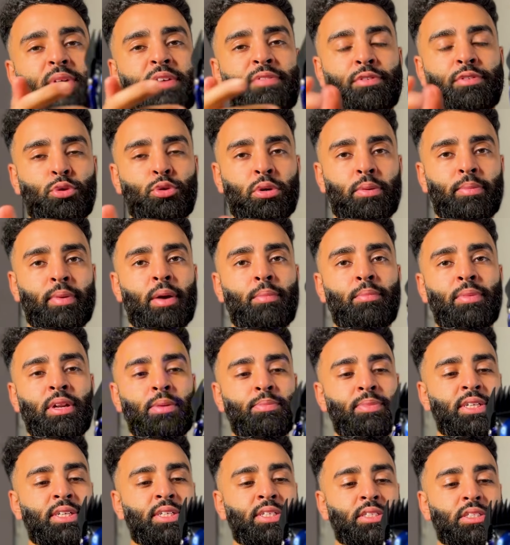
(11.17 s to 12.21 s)
If you're talking about
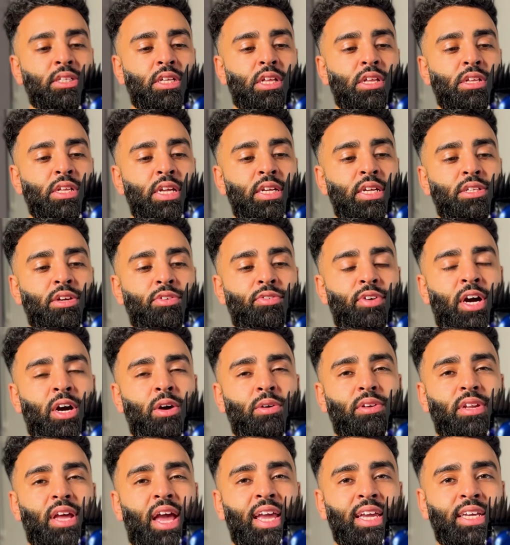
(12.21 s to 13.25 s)
millimeters, it's
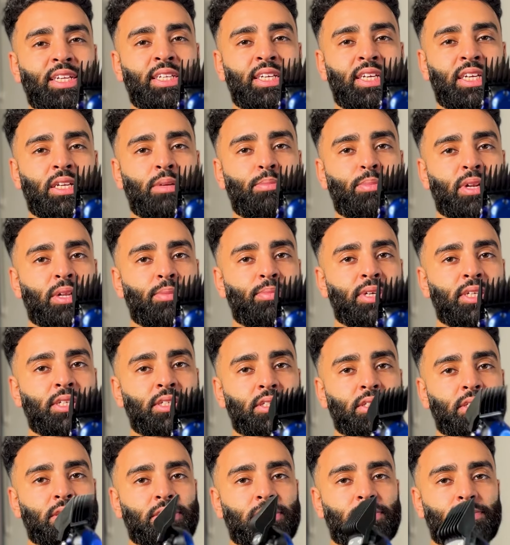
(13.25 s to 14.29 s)
around 18
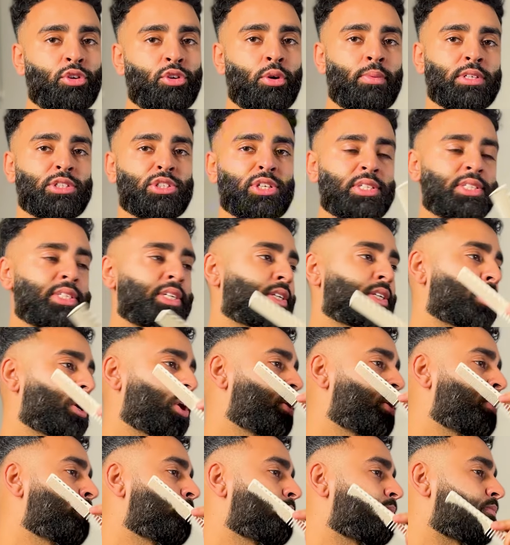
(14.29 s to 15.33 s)
millimeters. Got my trusted
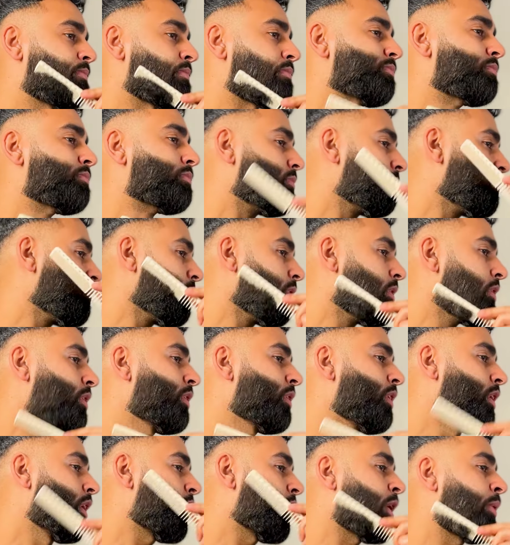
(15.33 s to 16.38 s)
comb,
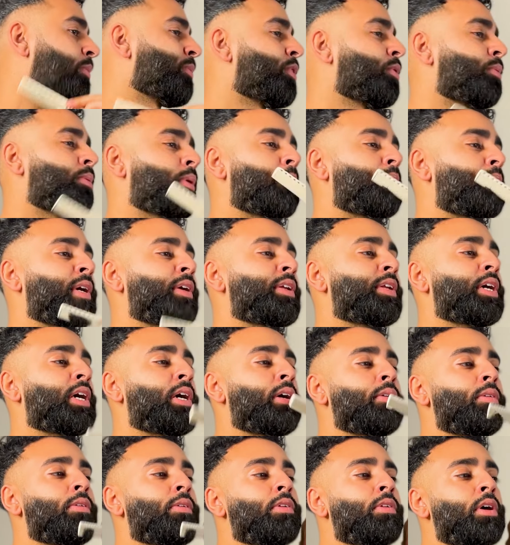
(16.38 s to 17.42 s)
combing all my beard
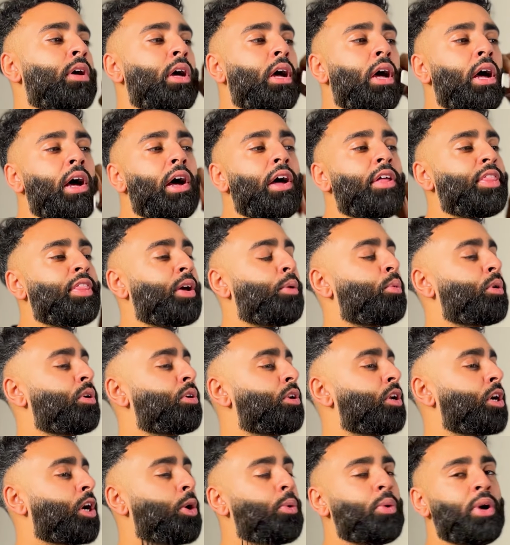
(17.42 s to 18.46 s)
down, and then we're going
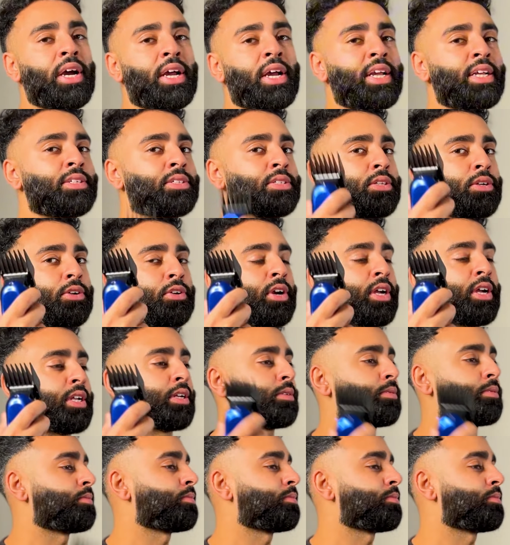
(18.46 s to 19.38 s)
to go against the grain.